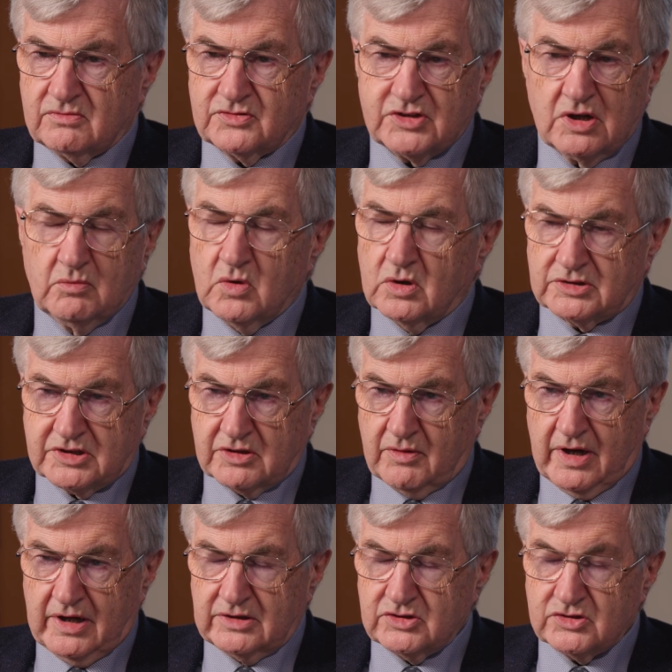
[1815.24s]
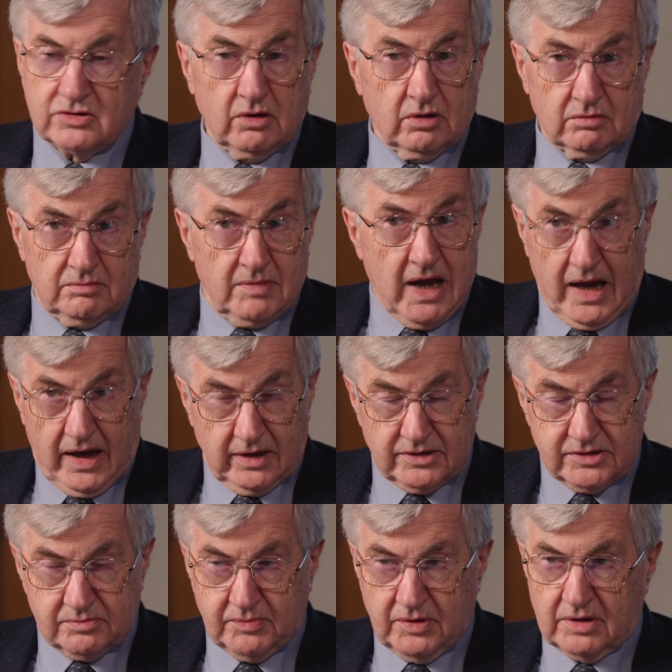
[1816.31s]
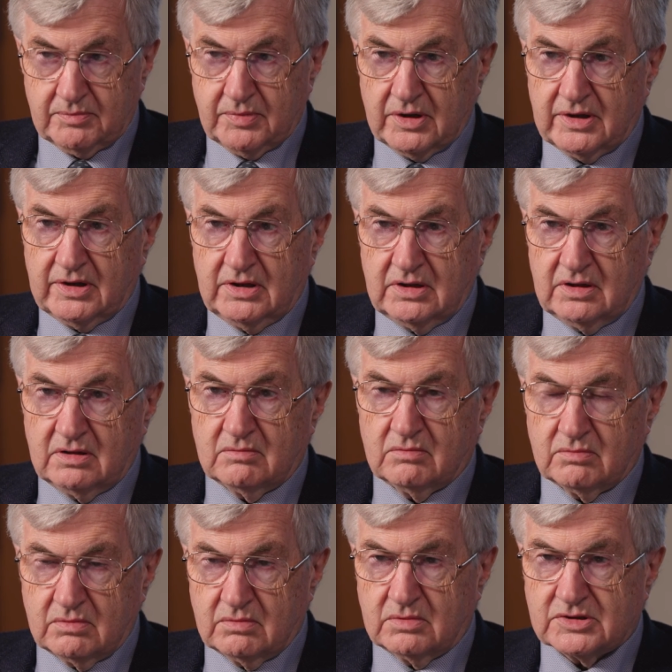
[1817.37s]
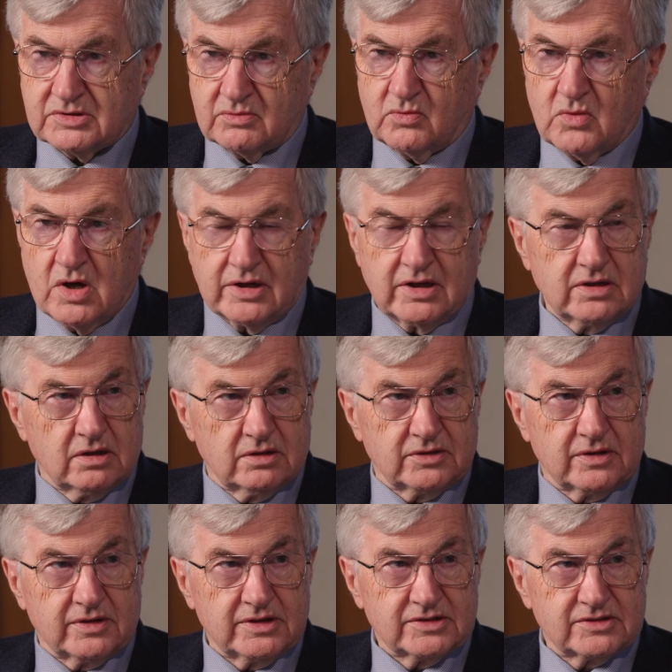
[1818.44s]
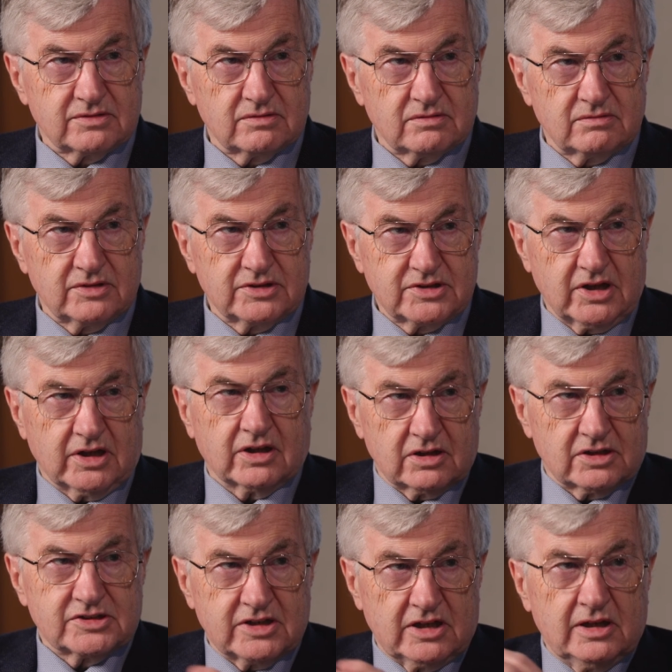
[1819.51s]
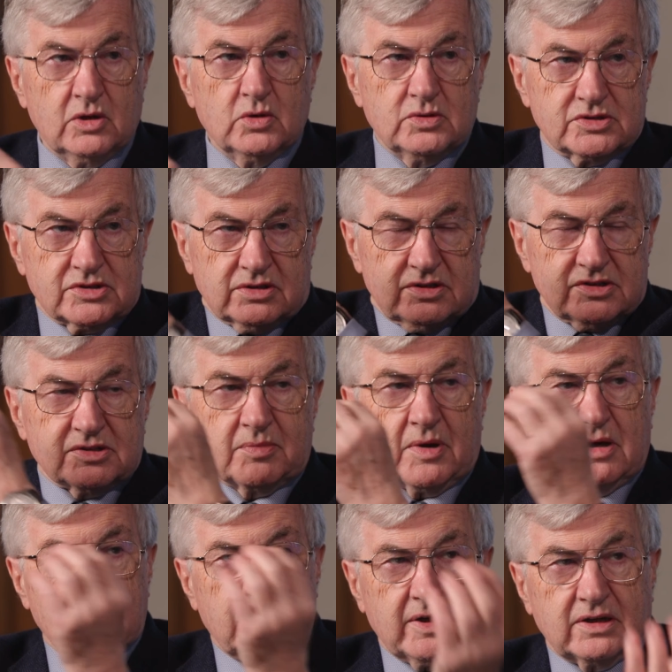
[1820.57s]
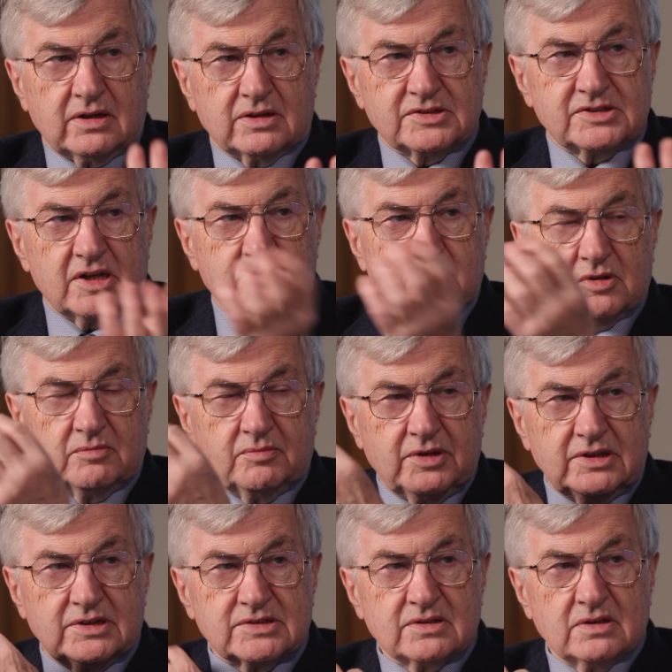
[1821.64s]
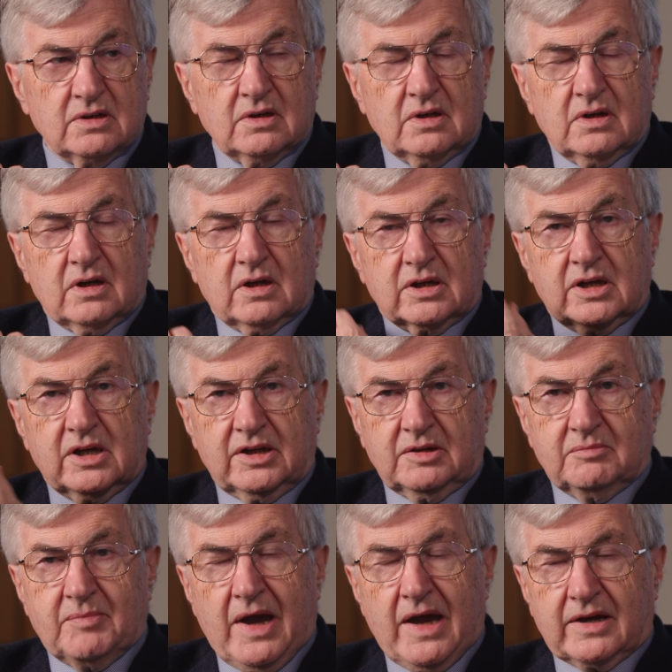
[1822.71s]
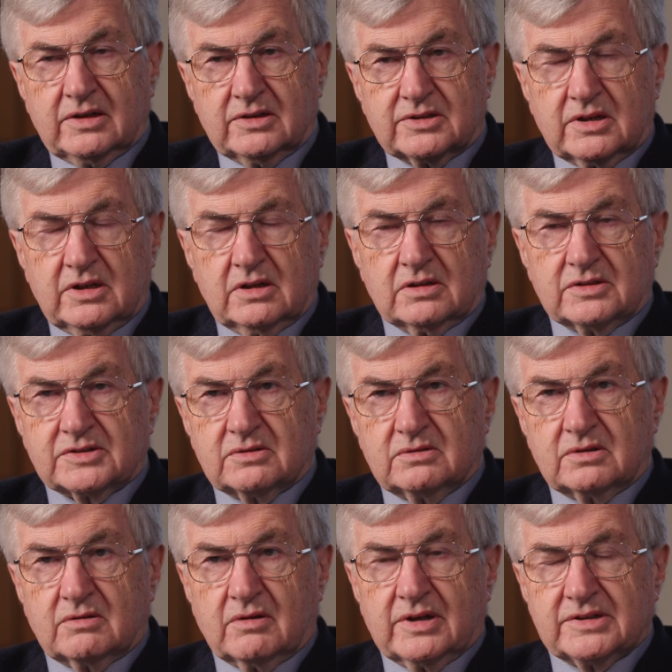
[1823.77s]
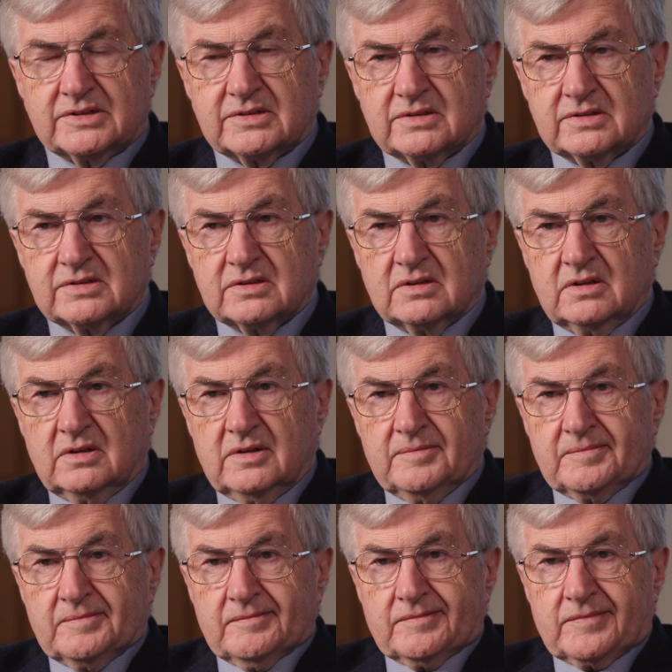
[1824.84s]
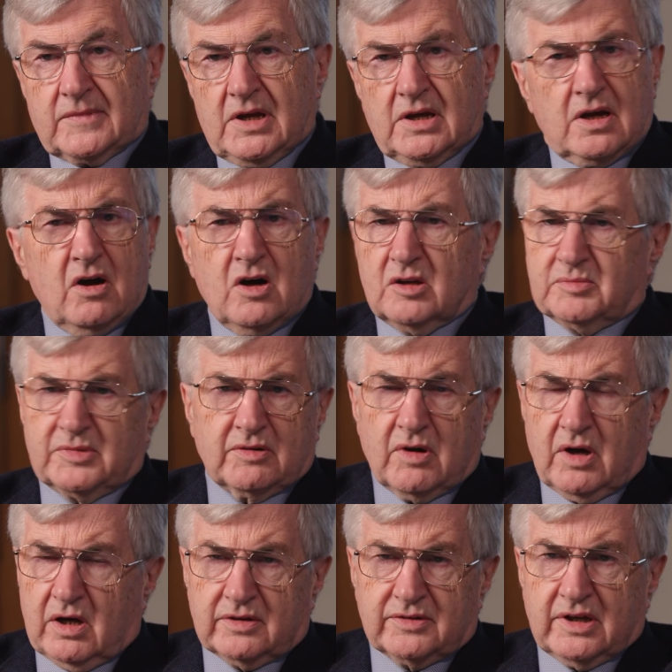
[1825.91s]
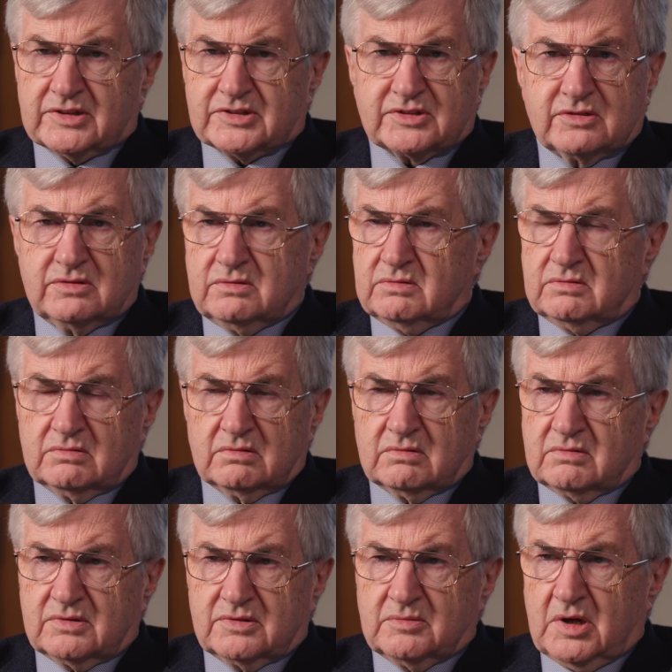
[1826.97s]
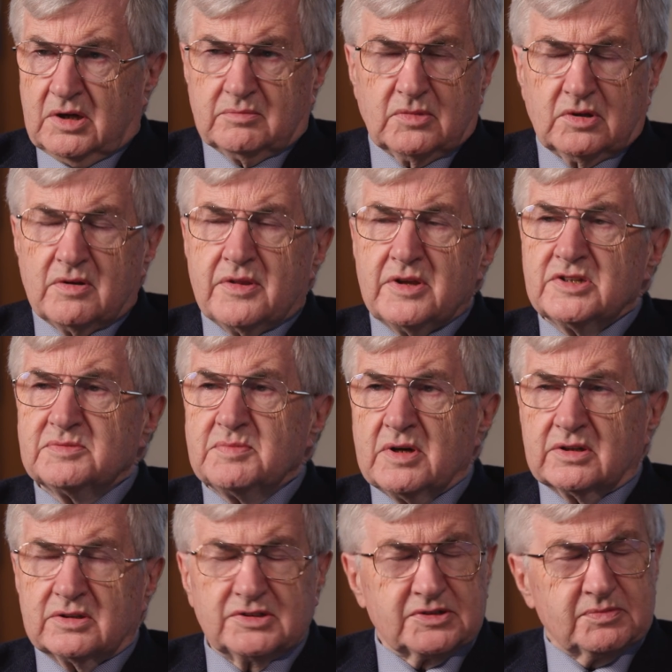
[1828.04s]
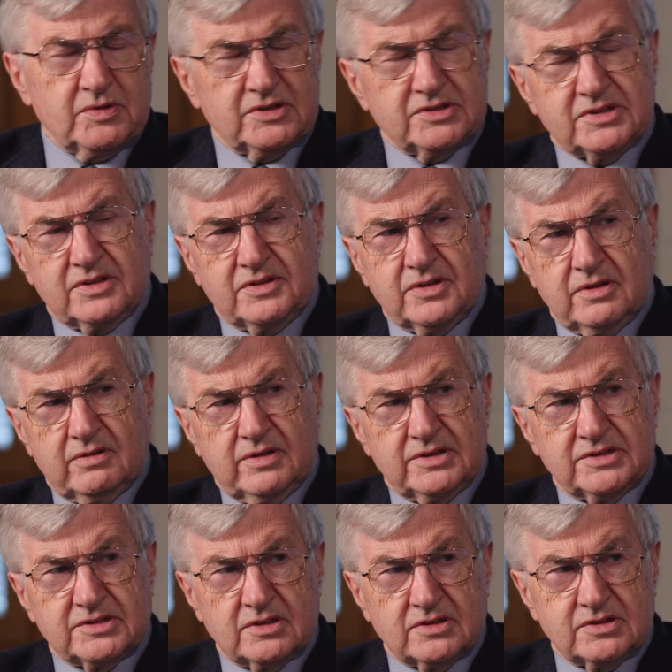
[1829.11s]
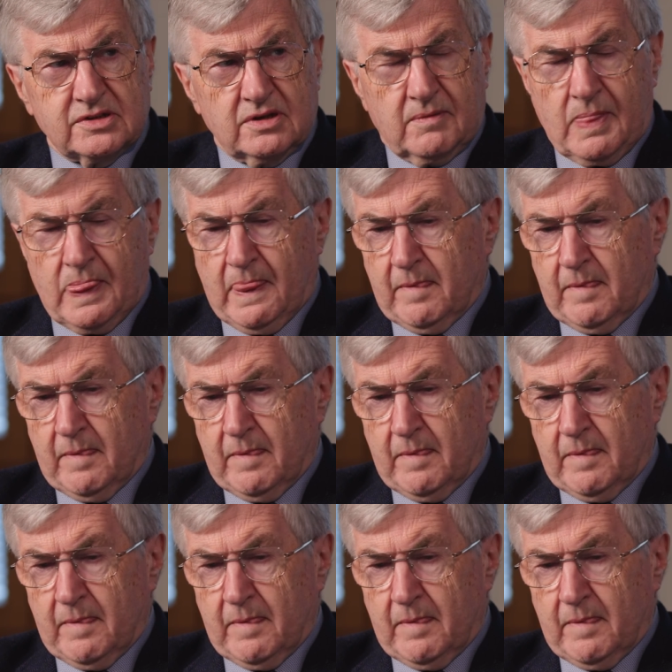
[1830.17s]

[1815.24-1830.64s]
somewhat deranged, not mad, but he was working under these ridiculous illusions about making a separate peace and getting back into Hitler's good graces. It can't be right. That's too much. One of the things about conspiracy theories is that